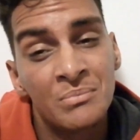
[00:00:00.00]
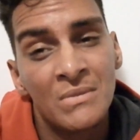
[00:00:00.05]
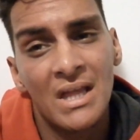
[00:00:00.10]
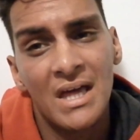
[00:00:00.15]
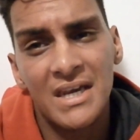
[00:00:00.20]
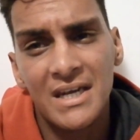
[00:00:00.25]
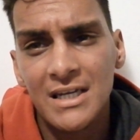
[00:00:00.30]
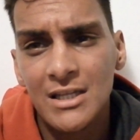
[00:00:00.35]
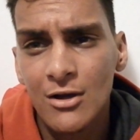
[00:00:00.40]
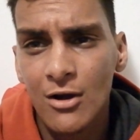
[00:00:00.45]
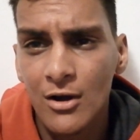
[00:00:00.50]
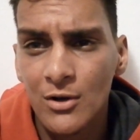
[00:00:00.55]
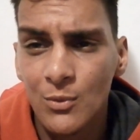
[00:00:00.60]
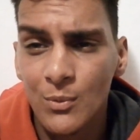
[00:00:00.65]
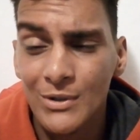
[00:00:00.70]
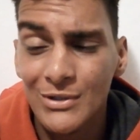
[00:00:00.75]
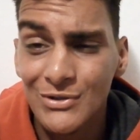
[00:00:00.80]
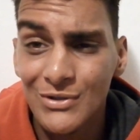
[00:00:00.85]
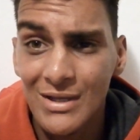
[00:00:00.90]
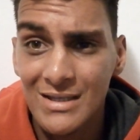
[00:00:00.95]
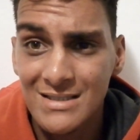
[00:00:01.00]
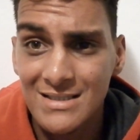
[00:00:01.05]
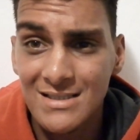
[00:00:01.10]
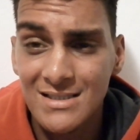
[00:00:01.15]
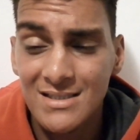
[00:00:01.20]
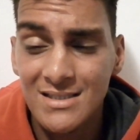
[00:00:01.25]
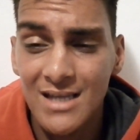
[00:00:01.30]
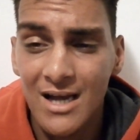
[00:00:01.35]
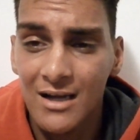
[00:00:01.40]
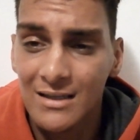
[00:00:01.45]
I really can't wait to actually
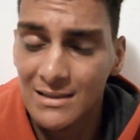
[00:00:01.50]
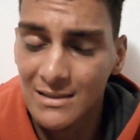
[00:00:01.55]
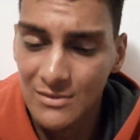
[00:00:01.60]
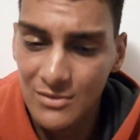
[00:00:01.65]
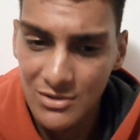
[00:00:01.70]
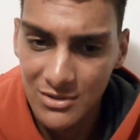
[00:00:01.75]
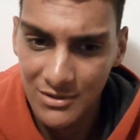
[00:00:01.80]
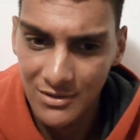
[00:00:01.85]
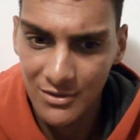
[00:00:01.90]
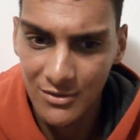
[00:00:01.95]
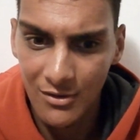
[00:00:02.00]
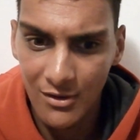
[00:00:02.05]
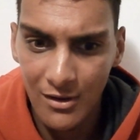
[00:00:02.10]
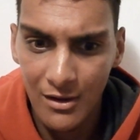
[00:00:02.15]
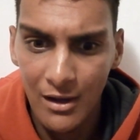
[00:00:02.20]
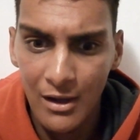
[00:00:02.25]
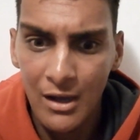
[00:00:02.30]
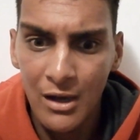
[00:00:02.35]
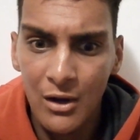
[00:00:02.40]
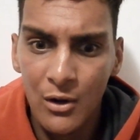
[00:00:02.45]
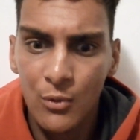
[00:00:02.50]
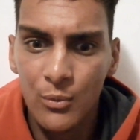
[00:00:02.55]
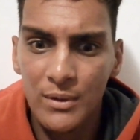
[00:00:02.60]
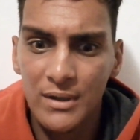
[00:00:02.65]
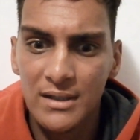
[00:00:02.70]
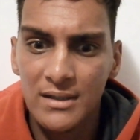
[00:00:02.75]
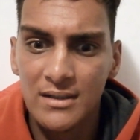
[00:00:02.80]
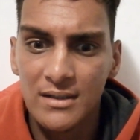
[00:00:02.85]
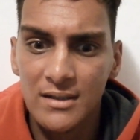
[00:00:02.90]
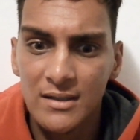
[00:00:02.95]
see how it looks on the car
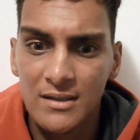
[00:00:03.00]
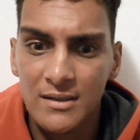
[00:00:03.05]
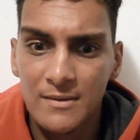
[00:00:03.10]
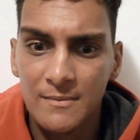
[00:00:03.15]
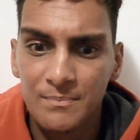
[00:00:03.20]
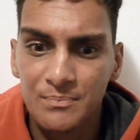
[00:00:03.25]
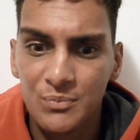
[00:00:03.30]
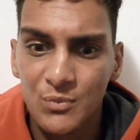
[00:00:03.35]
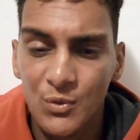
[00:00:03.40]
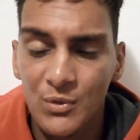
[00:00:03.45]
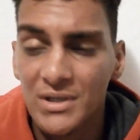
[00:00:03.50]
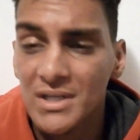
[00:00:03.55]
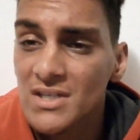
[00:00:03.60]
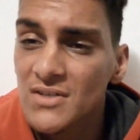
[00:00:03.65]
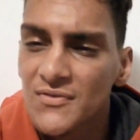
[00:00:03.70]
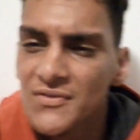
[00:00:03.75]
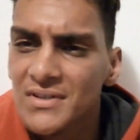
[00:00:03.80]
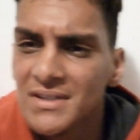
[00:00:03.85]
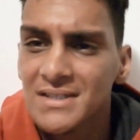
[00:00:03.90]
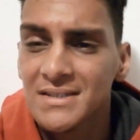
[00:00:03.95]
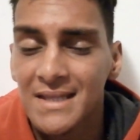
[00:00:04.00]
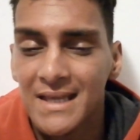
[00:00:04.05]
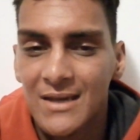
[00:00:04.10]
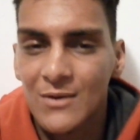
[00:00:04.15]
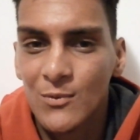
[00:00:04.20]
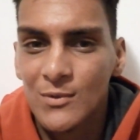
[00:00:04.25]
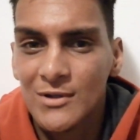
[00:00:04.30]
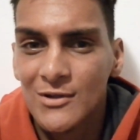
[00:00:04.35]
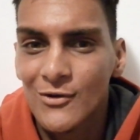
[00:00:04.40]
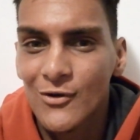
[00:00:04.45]
when it's fitted and
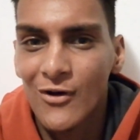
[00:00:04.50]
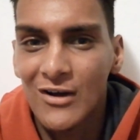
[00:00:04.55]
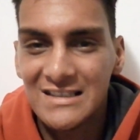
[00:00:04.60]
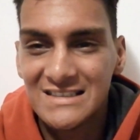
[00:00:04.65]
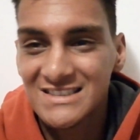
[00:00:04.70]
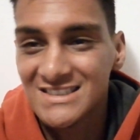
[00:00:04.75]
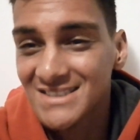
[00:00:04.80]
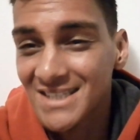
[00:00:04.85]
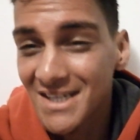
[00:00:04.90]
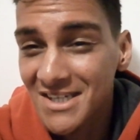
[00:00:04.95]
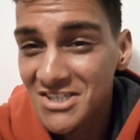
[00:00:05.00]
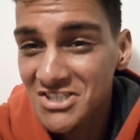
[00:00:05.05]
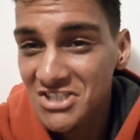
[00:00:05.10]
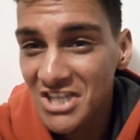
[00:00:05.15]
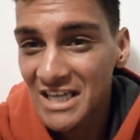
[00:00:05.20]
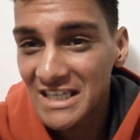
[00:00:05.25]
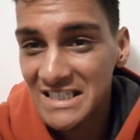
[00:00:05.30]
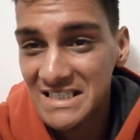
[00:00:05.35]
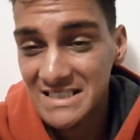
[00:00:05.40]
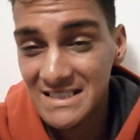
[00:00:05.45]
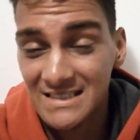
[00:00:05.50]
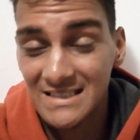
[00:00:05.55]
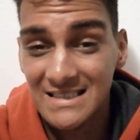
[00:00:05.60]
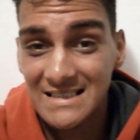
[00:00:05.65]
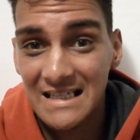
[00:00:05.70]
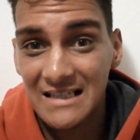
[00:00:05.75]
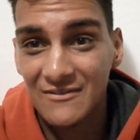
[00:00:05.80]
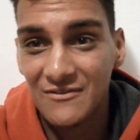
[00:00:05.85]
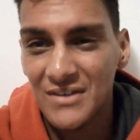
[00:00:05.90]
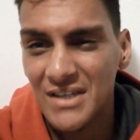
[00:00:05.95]
when the car has stretched tires and it's
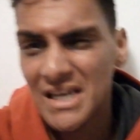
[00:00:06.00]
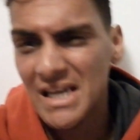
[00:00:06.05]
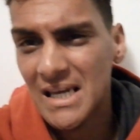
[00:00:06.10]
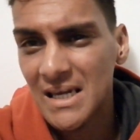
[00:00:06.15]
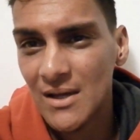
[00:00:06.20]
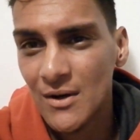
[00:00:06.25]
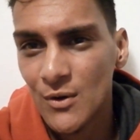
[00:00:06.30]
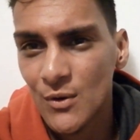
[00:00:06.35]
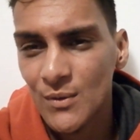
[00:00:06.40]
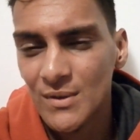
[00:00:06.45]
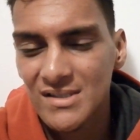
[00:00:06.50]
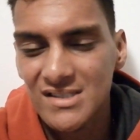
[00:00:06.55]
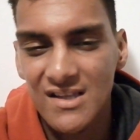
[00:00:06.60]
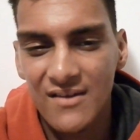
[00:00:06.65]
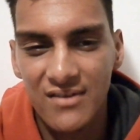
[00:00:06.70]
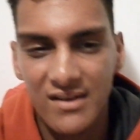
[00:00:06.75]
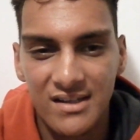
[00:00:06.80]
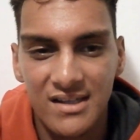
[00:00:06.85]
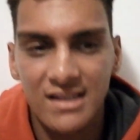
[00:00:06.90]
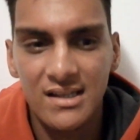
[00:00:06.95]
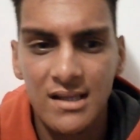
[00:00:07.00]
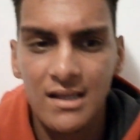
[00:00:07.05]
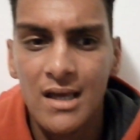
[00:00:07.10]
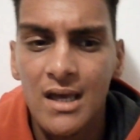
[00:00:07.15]
like very low and stuff like that.